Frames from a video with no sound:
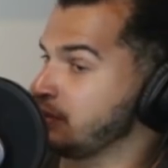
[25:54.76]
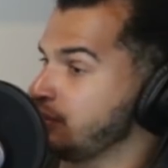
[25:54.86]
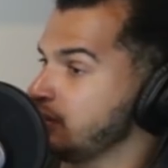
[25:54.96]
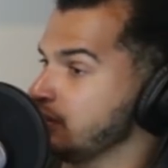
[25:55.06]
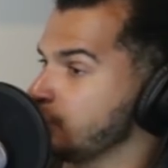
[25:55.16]

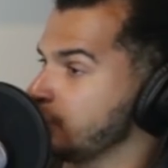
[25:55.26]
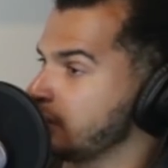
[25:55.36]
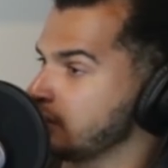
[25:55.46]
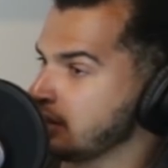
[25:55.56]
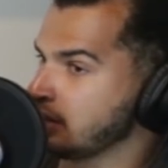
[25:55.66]
thing
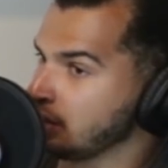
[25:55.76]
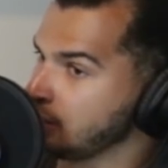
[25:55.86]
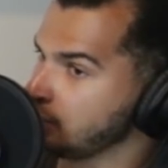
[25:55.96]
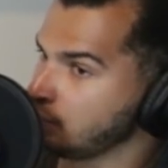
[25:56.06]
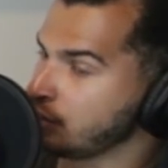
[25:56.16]
where they
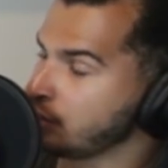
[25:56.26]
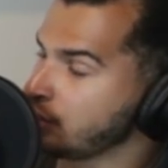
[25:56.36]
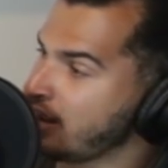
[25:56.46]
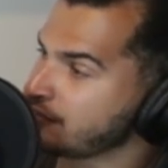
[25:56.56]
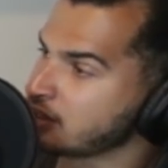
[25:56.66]
go, we
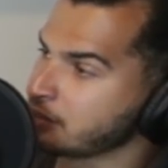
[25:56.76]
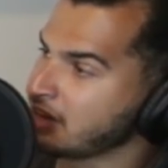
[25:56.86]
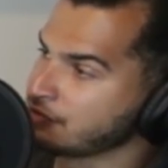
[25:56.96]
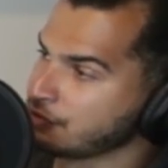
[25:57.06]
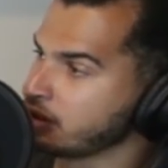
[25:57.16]
don't have the
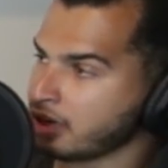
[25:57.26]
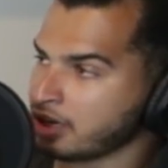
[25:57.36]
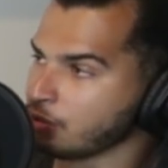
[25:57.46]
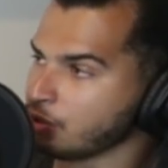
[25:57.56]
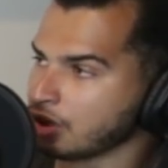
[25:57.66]
demand for it
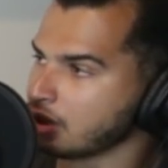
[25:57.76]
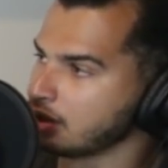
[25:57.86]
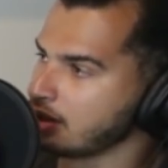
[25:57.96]
anymore,